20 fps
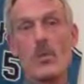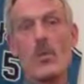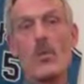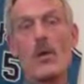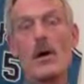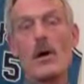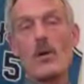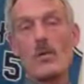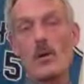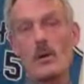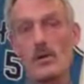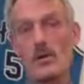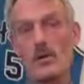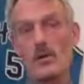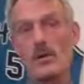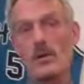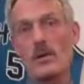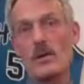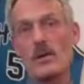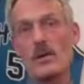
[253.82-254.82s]
what we're
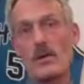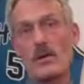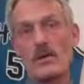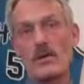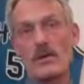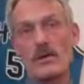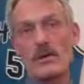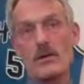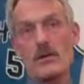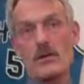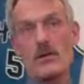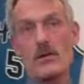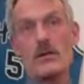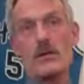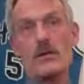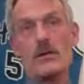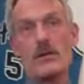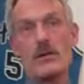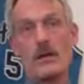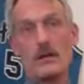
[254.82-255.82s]
doing about
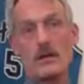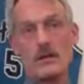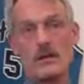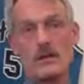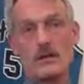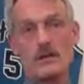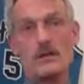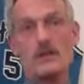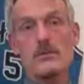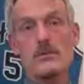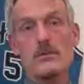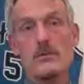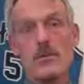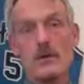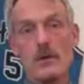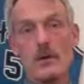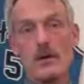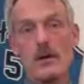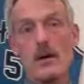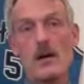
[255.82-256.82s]
it, and so we're
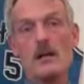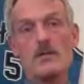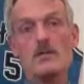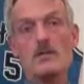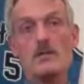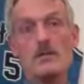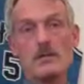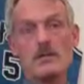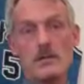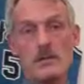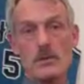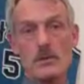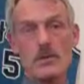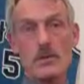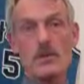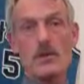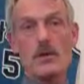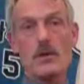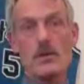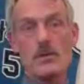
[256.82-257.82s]
constantly
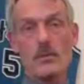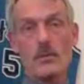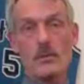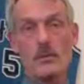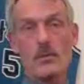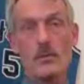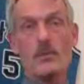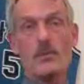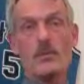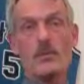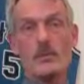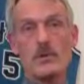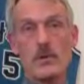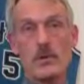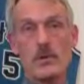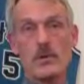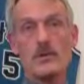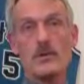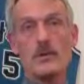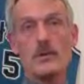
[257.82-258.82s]
working with them,
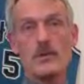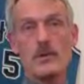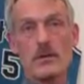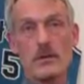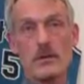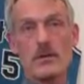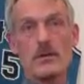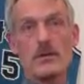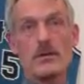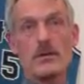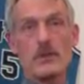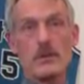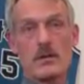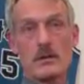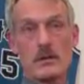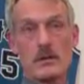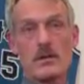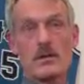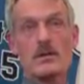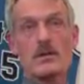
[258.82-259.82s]
trying
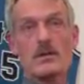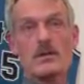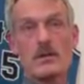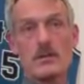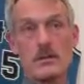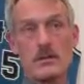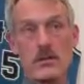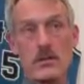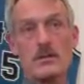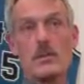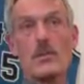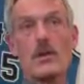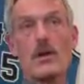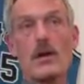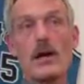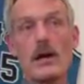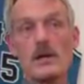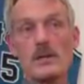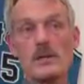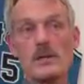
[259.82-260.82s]
to
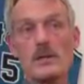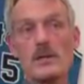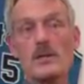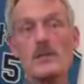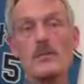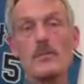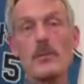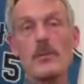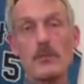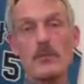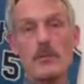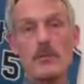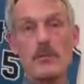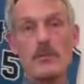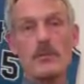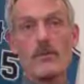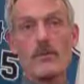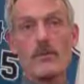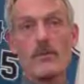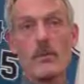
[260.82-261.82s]
apprise them of
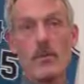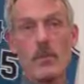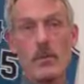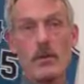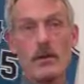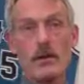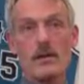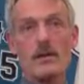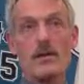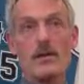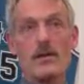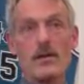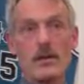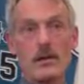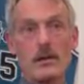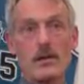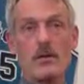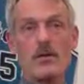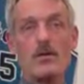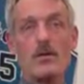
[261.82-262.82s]
what
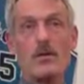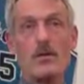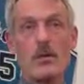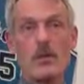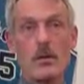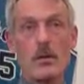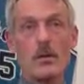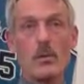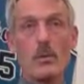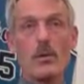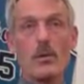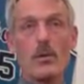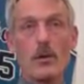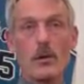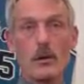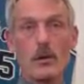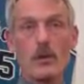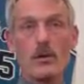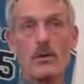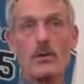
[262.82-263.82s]
where we
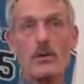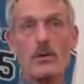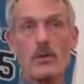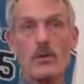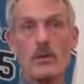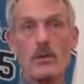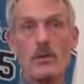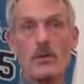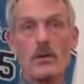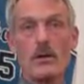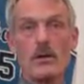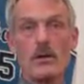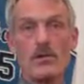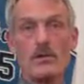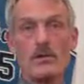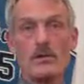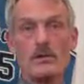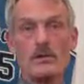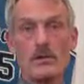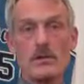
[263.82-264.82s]
want to go and what our
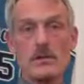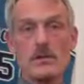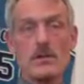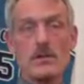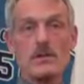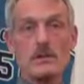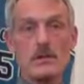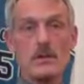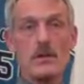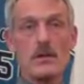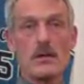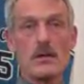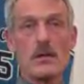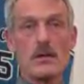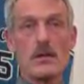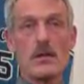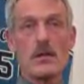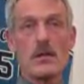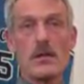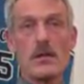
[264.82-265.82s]
vision
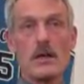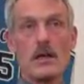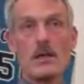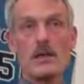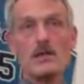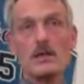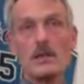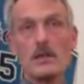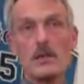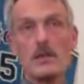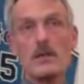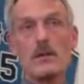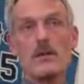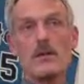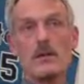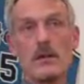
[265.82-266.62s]
is, and